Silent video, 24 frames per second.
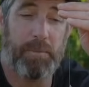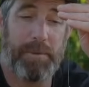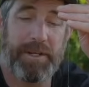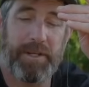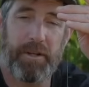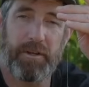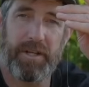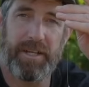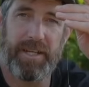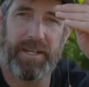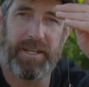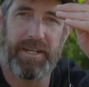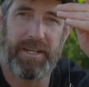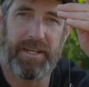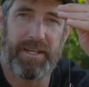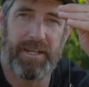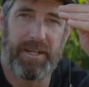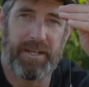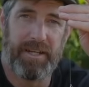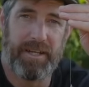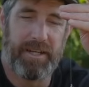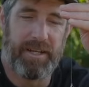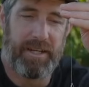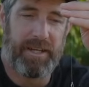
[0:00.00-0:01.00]
in on it.
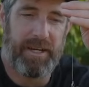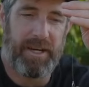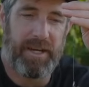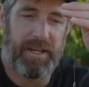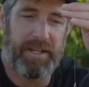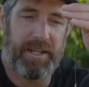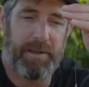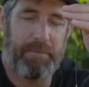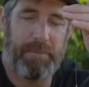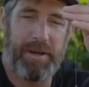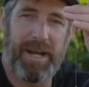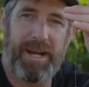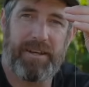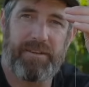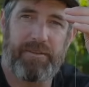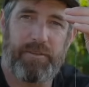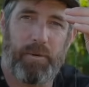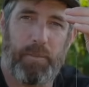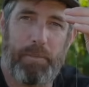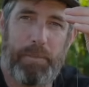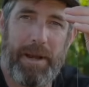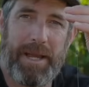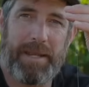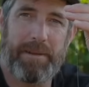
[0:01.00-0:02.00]
And then my
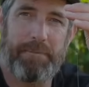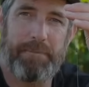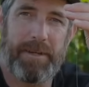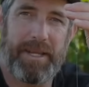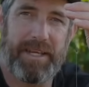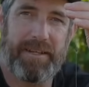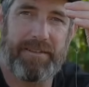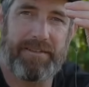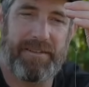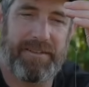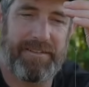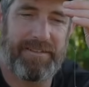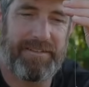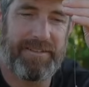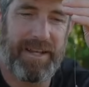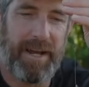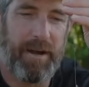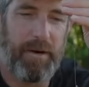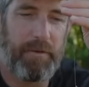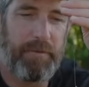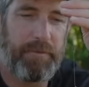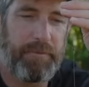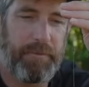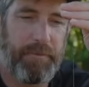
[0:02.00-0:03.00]
actual bait mix
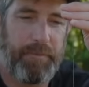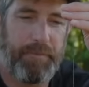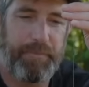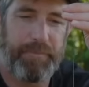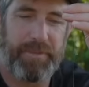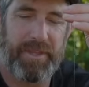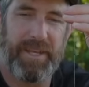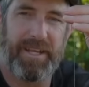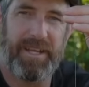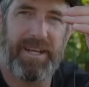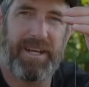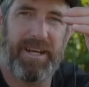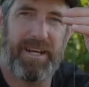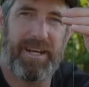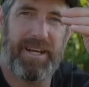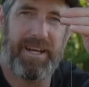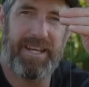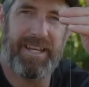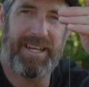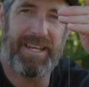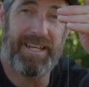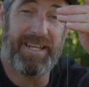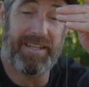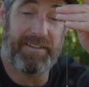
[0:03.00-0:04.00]
itself
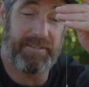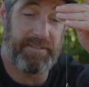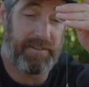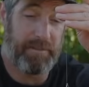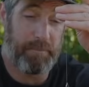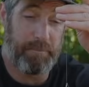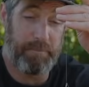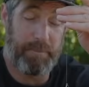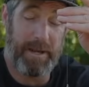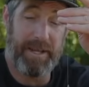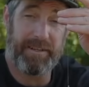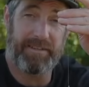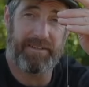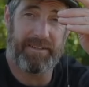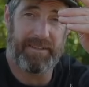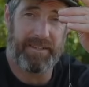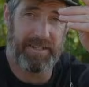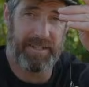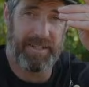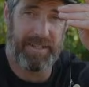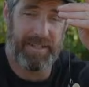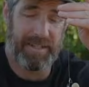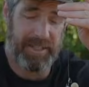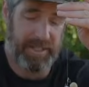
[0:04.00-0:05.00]
is
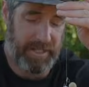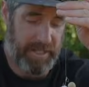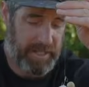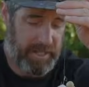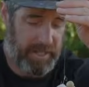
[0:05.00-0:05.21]
basically